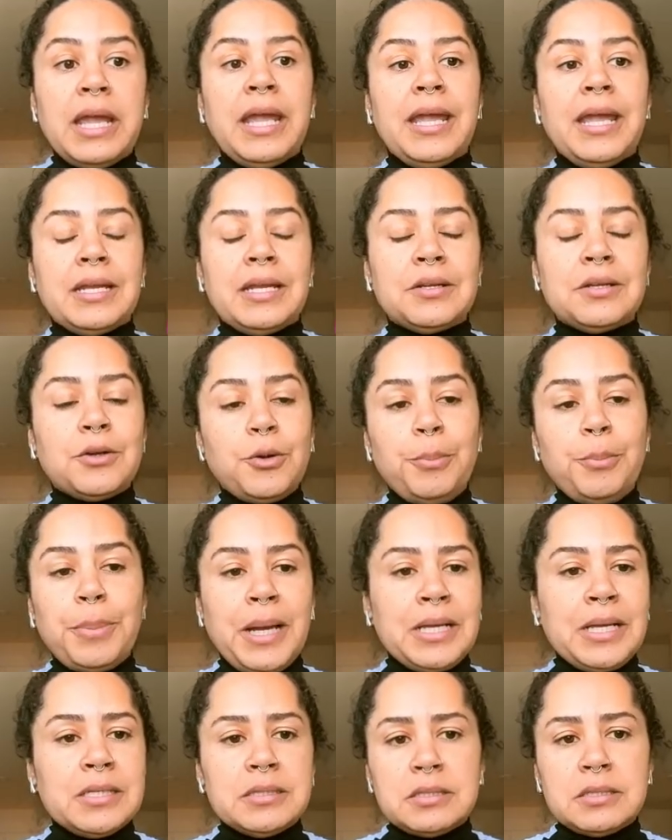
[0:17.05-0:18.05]
and
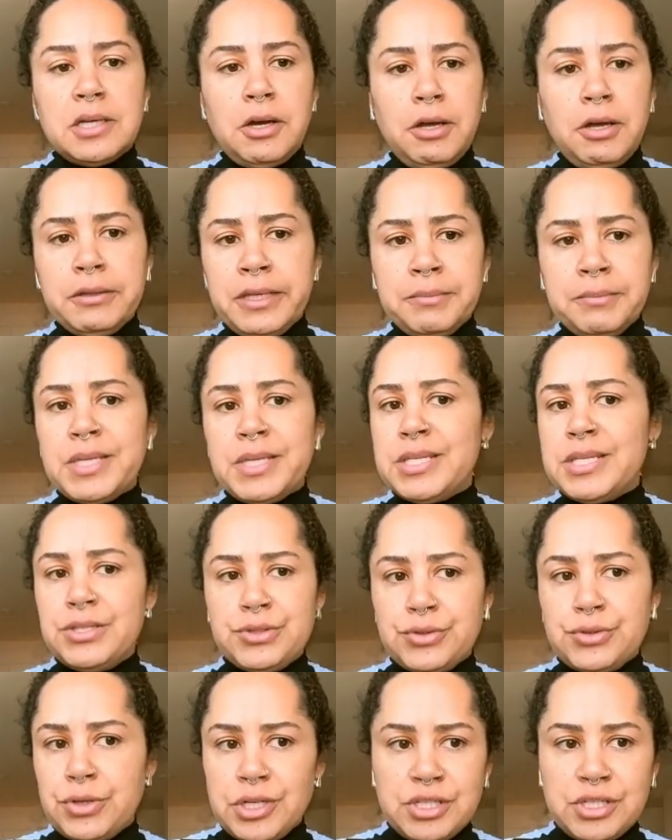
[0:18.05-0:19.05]
Copilot call them
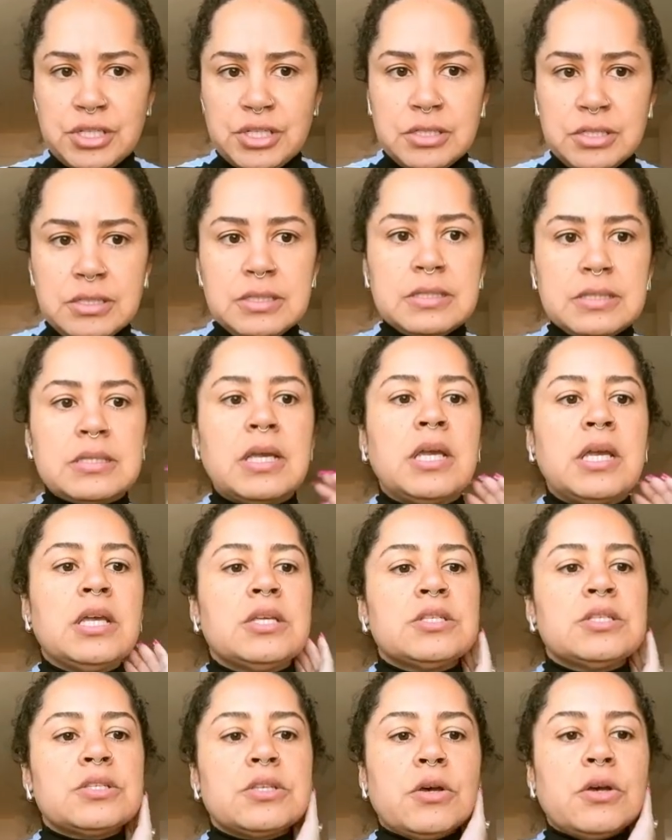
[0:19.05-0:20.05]
instructions.
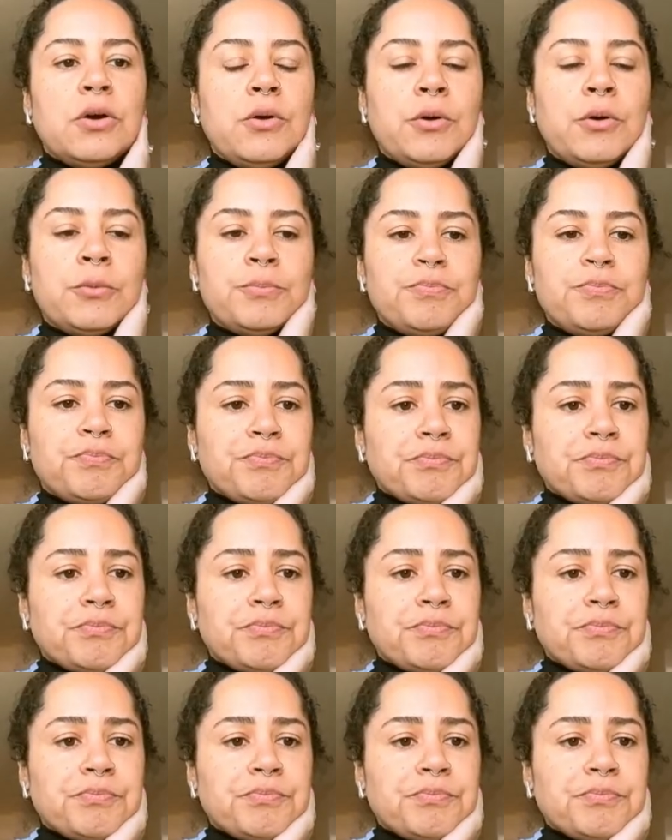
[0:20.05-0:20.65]
So,